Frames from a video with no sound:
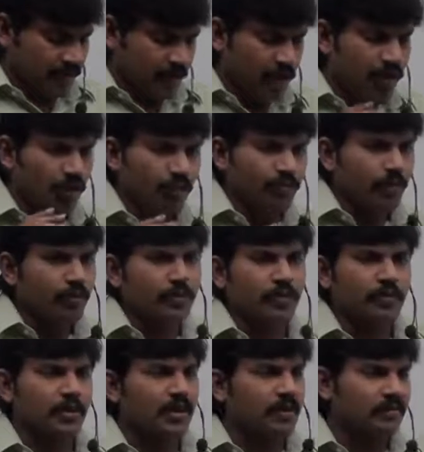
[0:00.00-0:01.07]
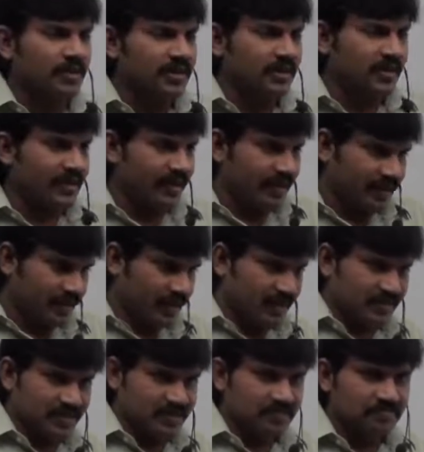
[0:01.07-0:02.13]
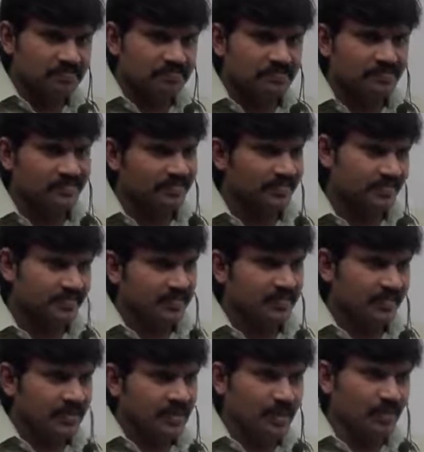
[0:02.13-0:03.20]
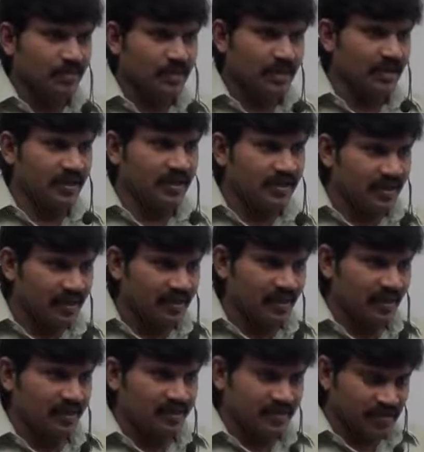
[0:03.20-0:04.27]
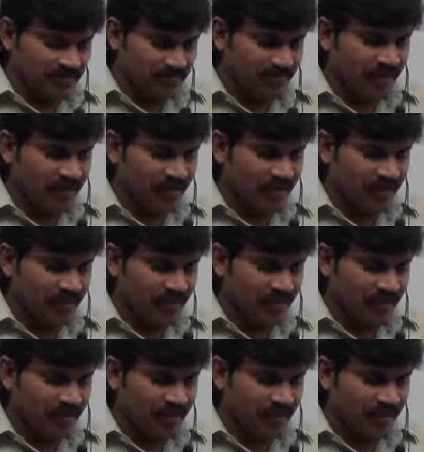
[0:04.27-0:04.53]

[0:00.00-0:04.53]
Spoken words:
I hope you people completed 10th class. Completed, right? 10th class.